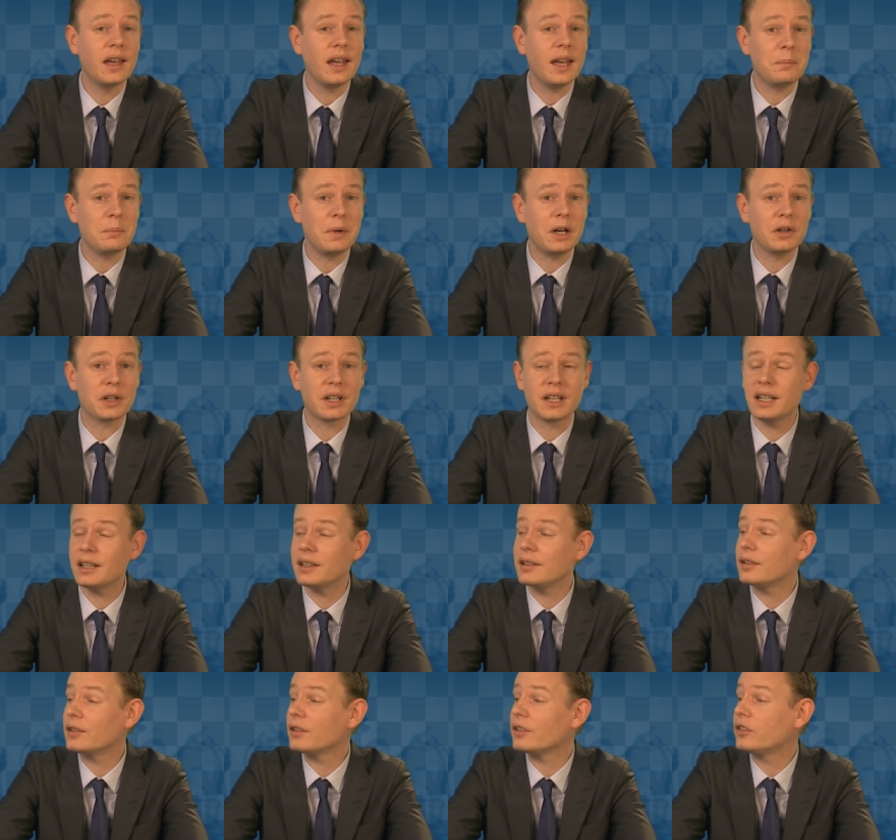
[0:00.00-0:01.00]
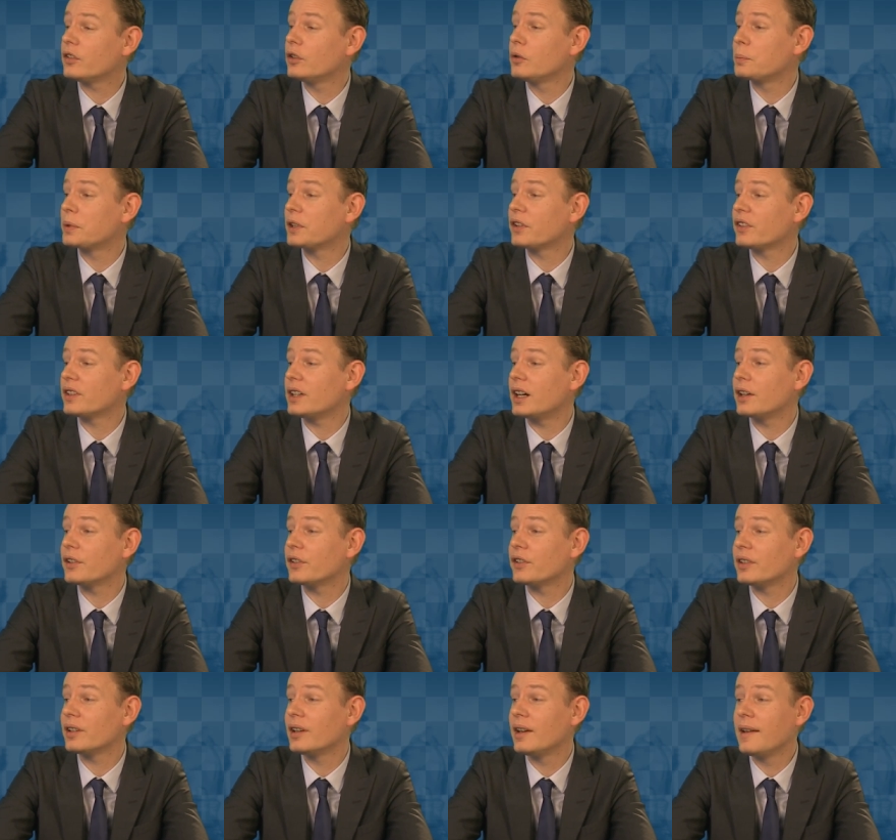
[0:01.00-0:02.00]
American
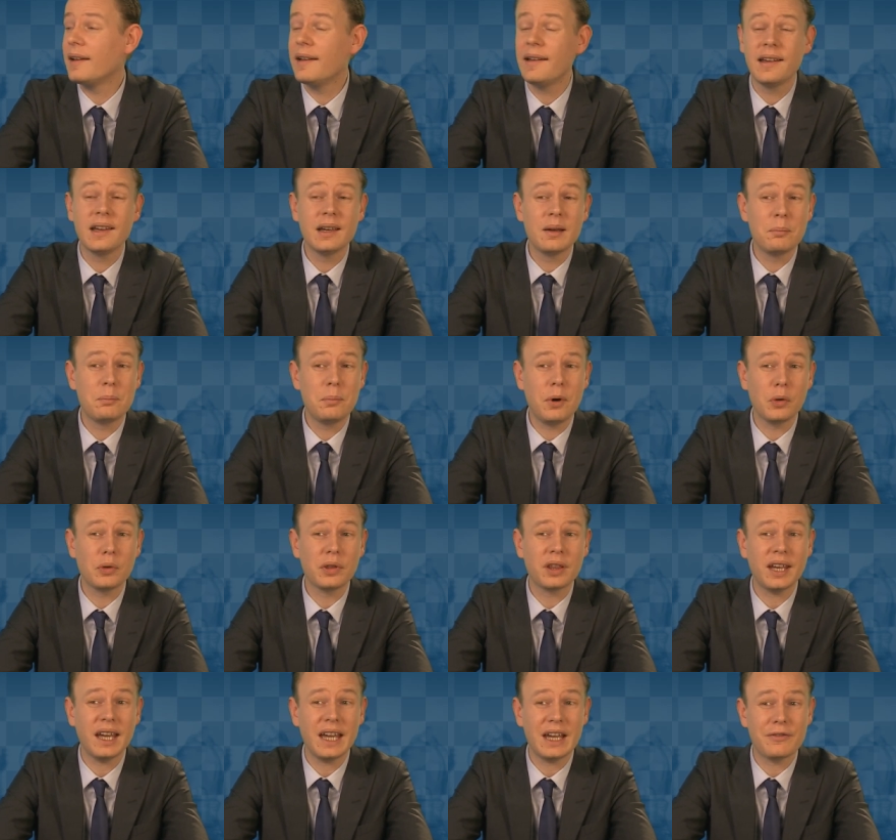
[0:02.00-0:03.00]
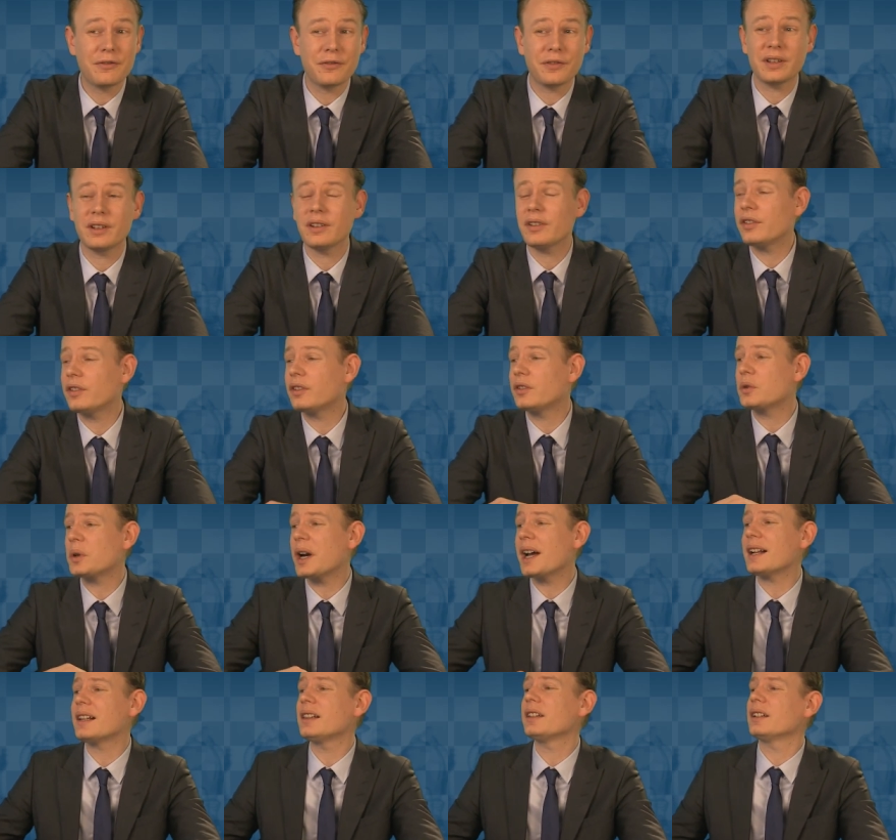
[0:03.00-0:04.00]
superstars. Both have
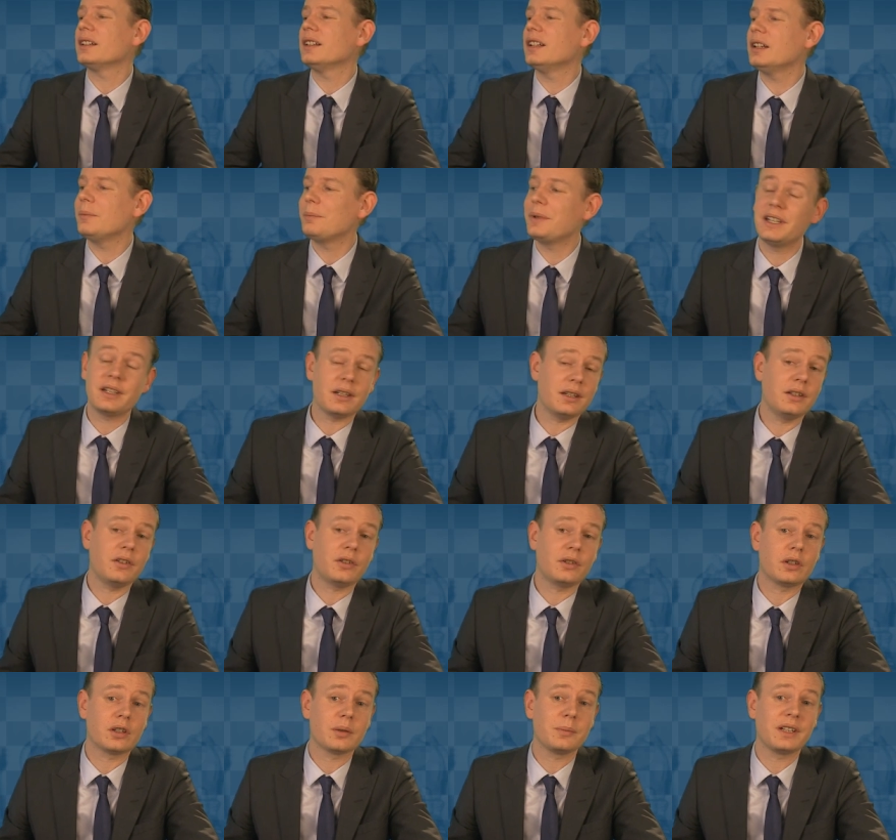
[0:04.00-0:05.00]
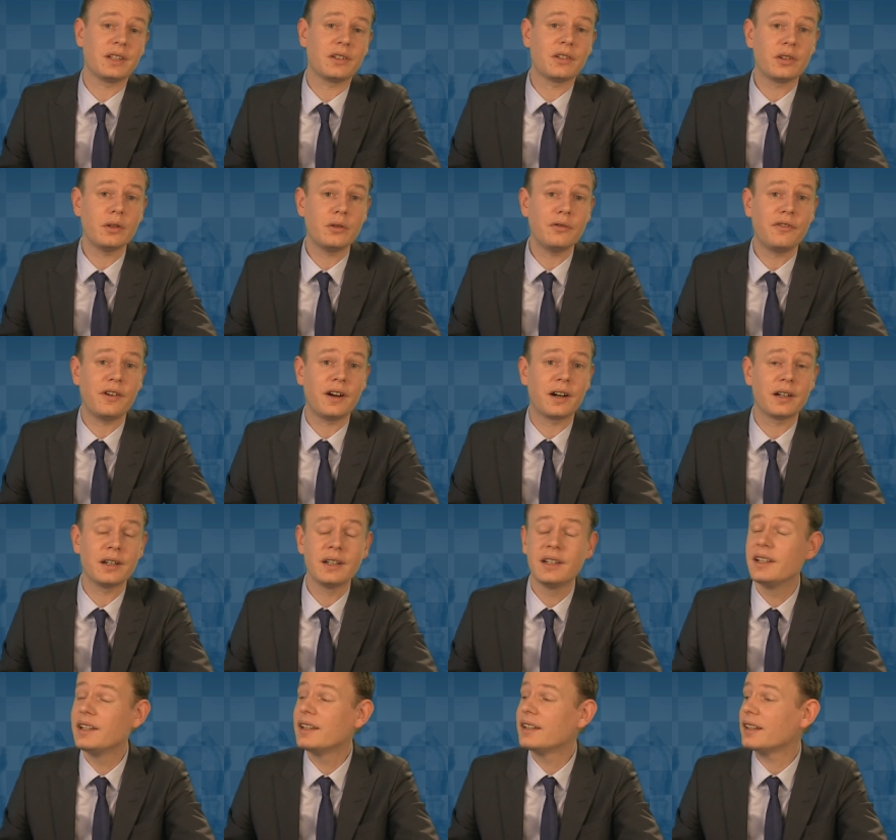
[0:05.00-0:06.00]
struggled a little bit in this tournament so far.
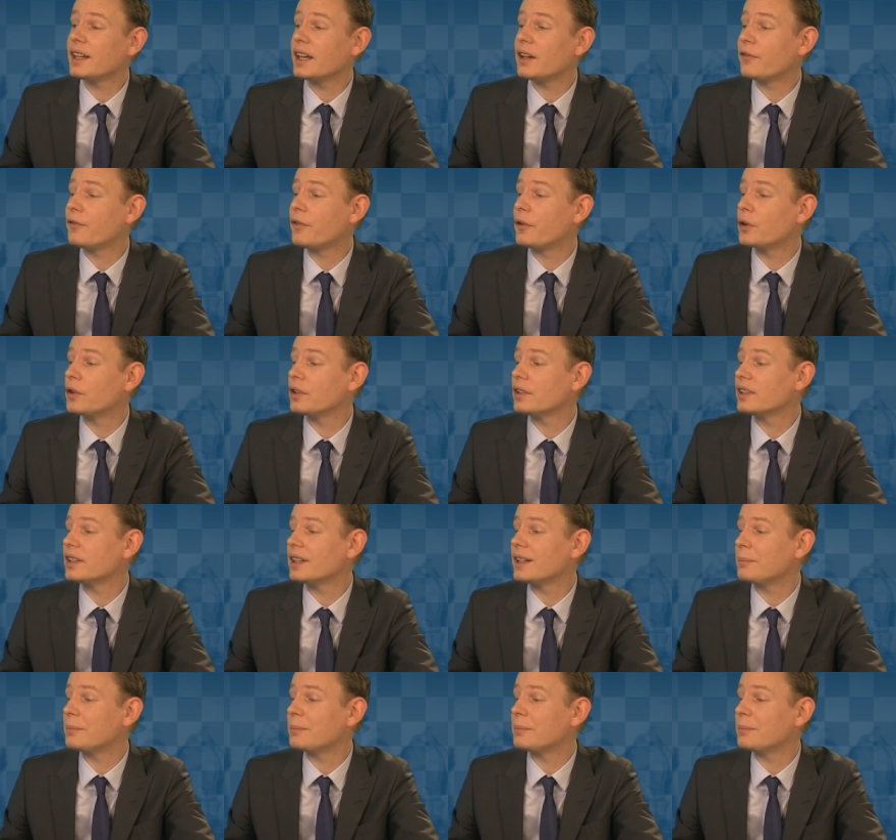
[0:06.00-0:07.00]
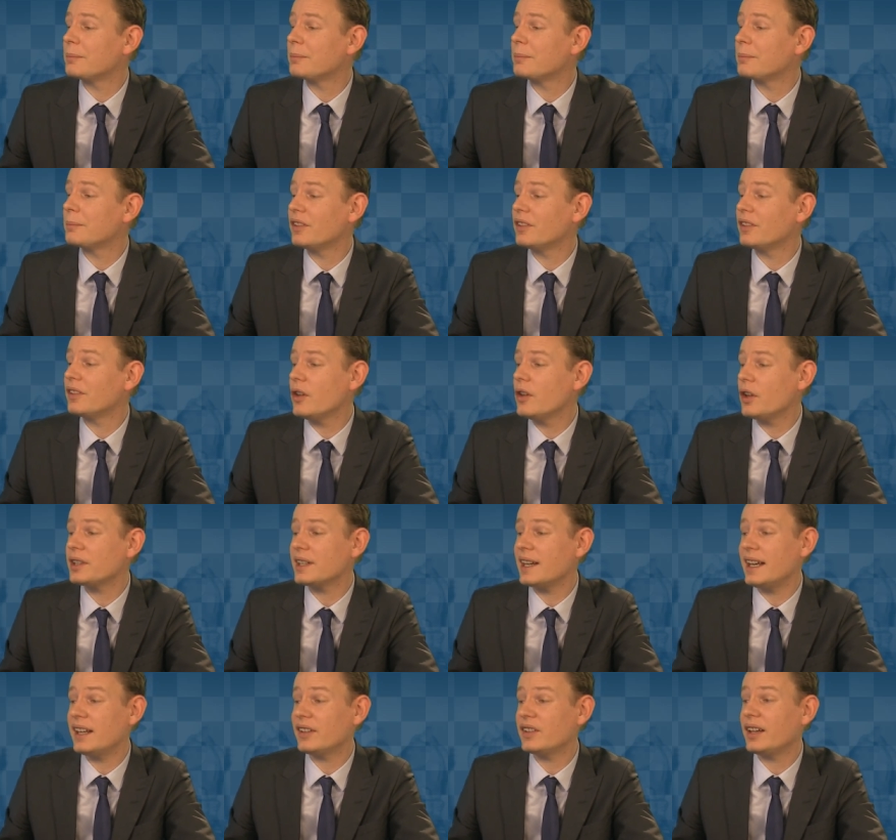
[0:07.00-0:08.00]
Therefore, their matchup is
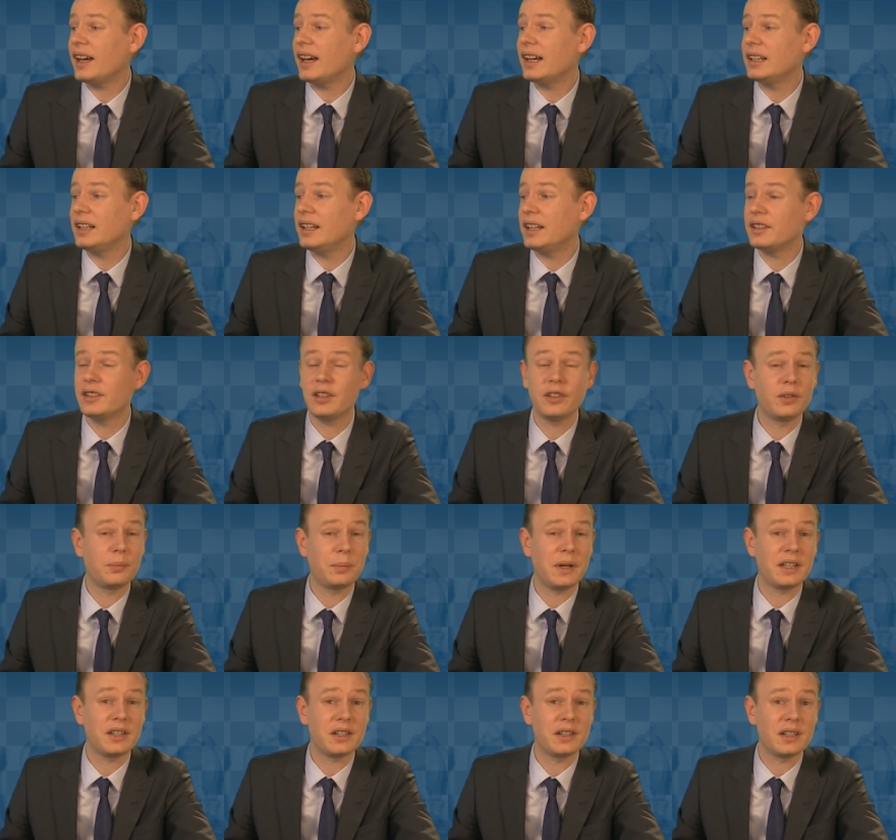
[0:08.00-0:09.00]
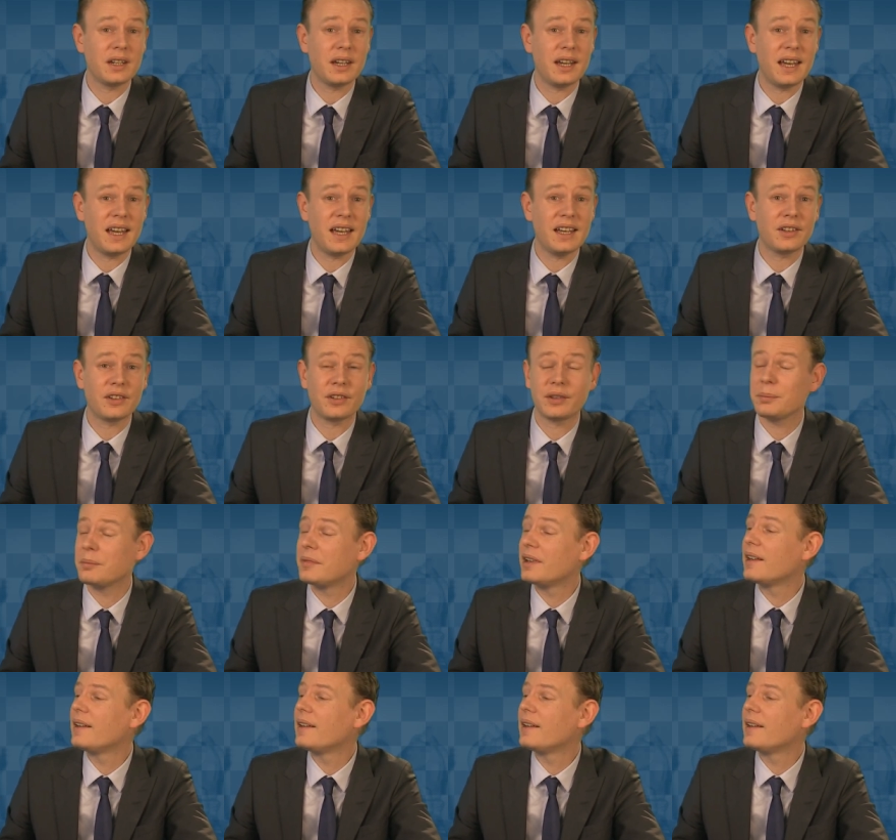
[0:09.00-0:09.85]
not as highly anticipated as